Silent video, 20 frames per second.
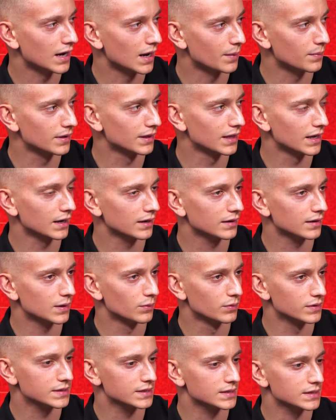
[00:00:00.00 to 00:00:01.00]
I mean, like it
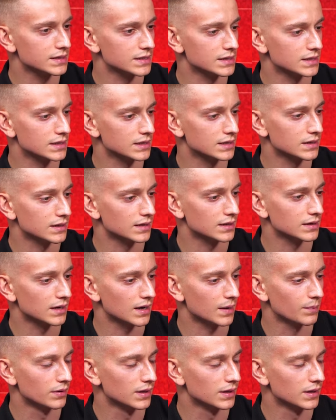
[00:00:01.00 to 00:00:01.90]
was, I